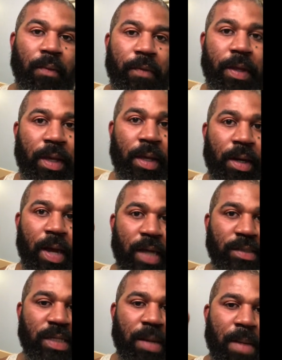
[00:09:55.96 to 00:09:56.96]
Then I
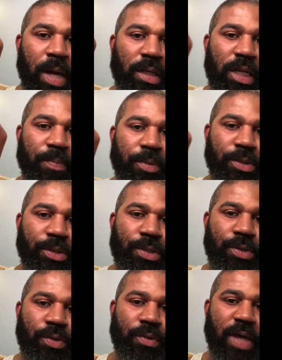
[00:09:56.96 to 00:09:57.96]
set my clippers
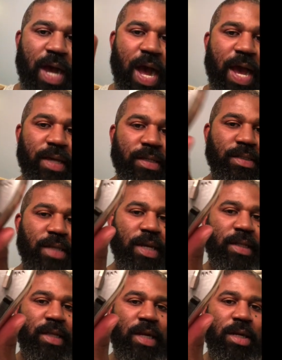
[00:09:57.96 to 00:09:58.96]
to the highest
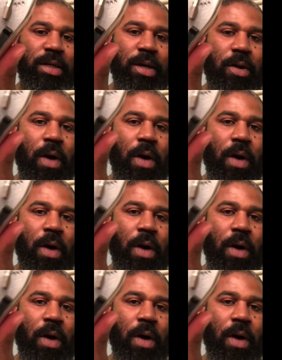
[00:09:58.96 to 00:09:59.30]
setting that it'll go,